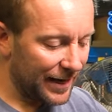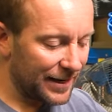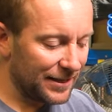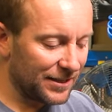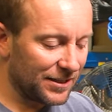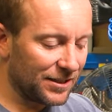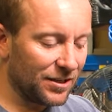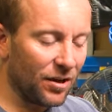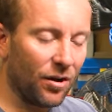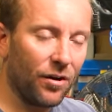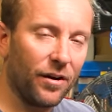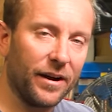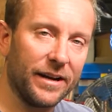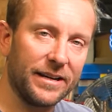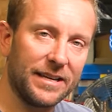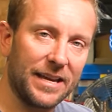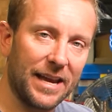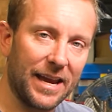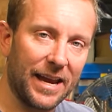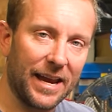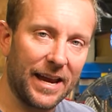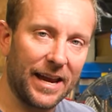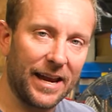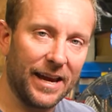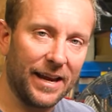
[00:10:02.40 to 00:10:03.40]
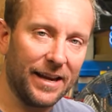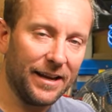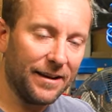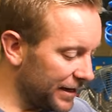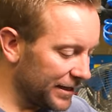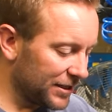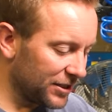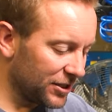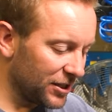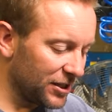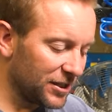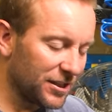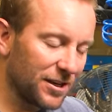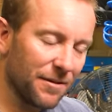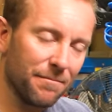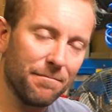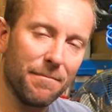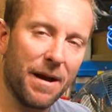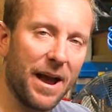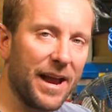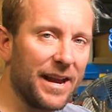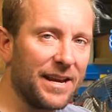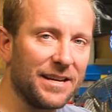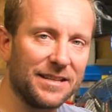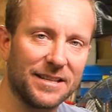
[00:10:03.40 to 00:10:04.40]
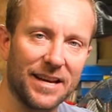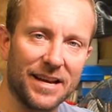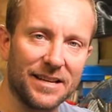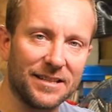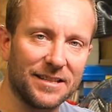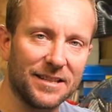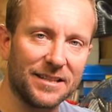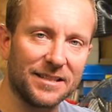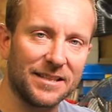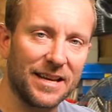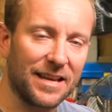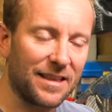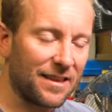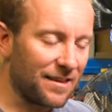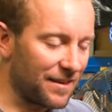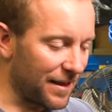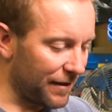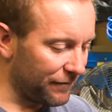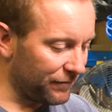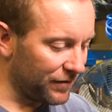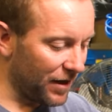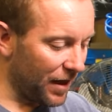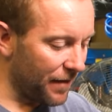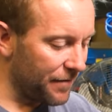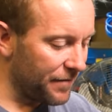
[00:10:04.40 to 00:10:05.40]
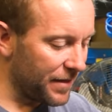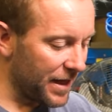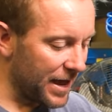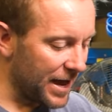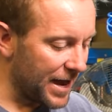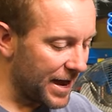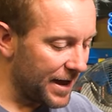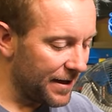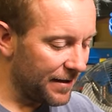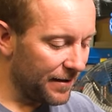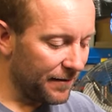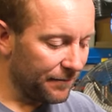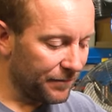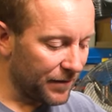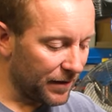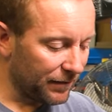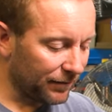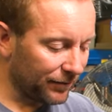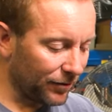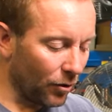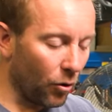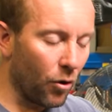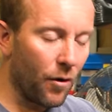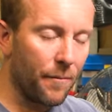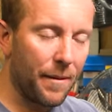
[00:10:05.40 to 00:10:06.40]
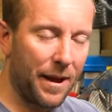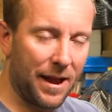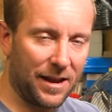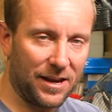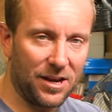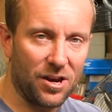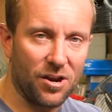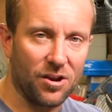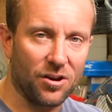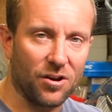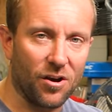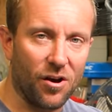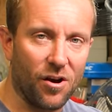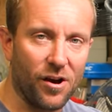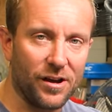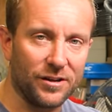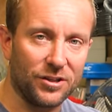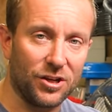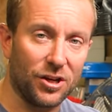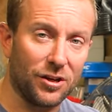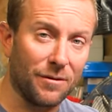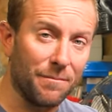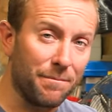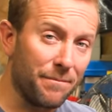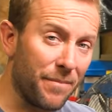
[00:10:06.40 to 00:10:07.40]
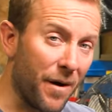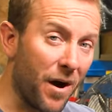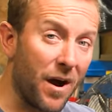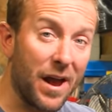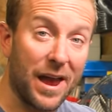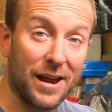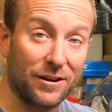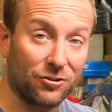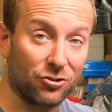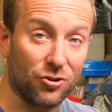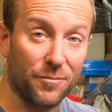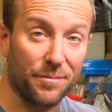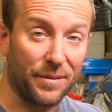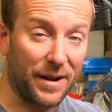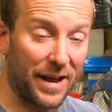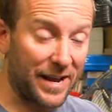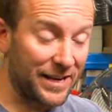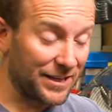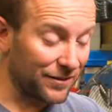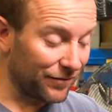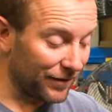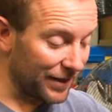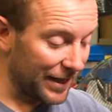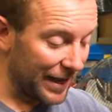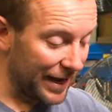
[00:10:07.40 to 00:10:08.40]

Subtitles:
inside here. It's just amazing to see that they've done that. They thought about you guys. You can buy extra blades for